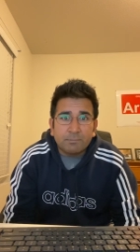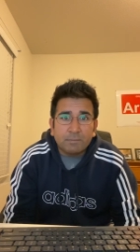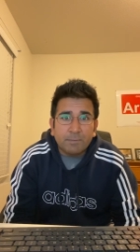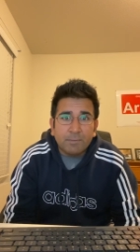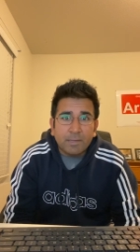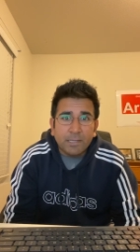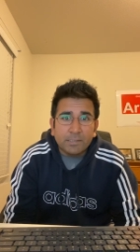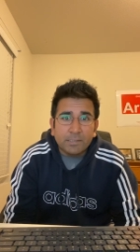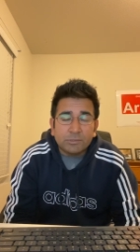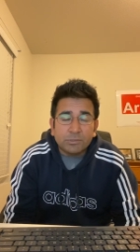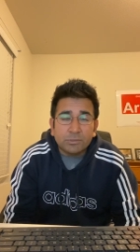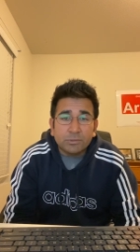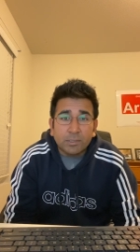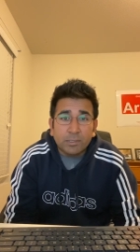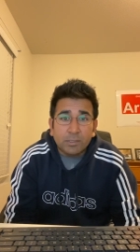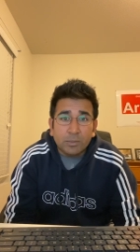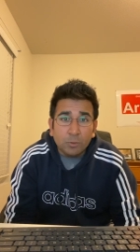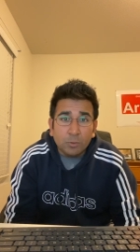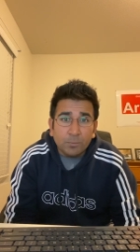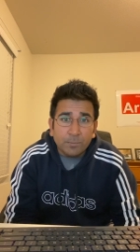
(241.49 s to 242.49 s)
They managed to
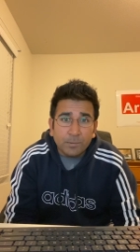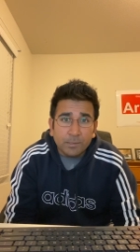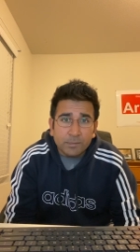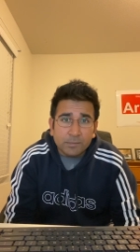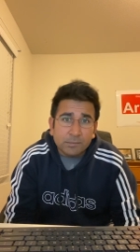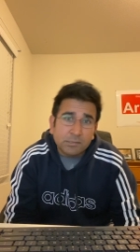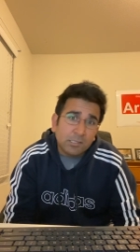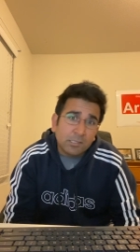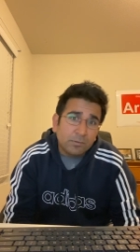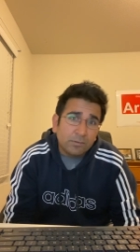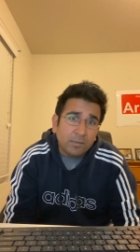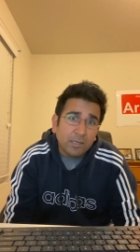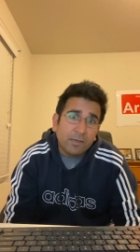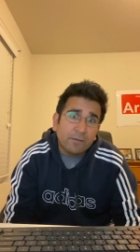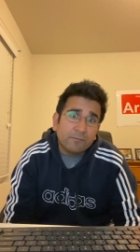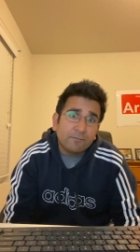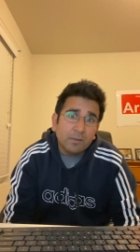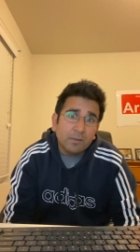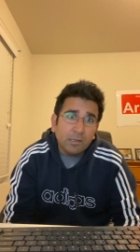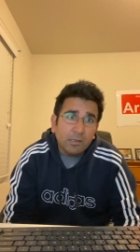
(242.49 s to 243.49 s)
get 2 players now. They have